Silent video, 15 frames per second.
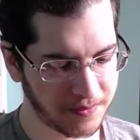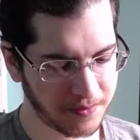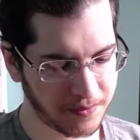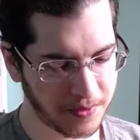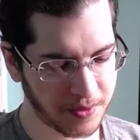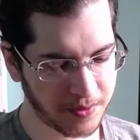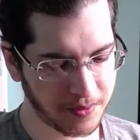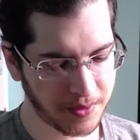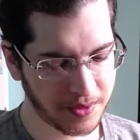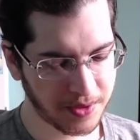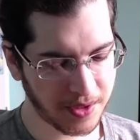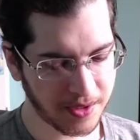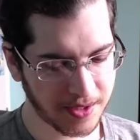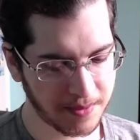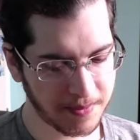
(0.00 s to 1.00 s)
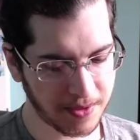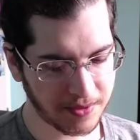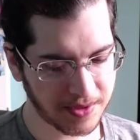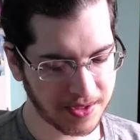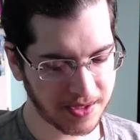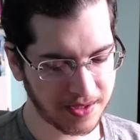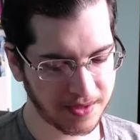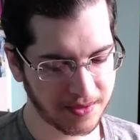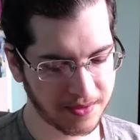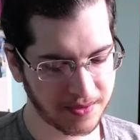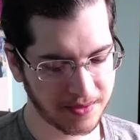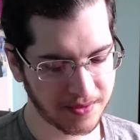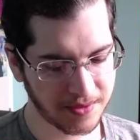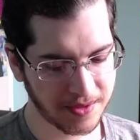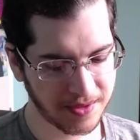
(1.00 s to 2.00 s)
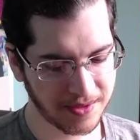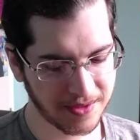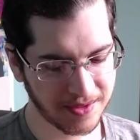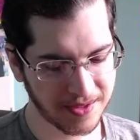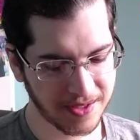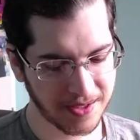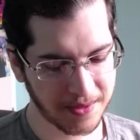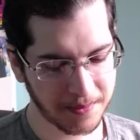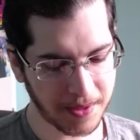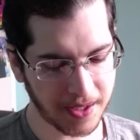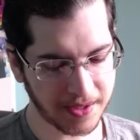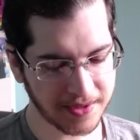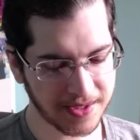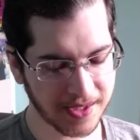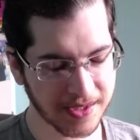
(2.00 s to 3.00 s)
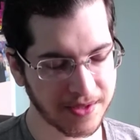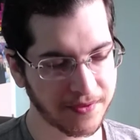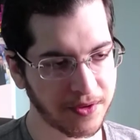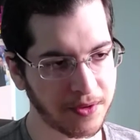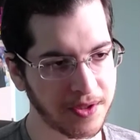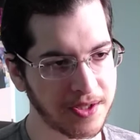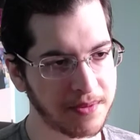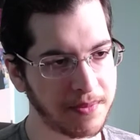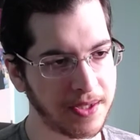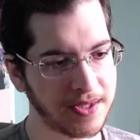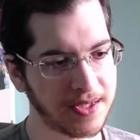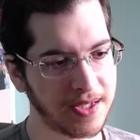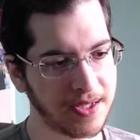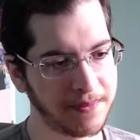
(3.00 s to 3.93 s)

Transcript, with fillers: we're talking about politics, of course, but...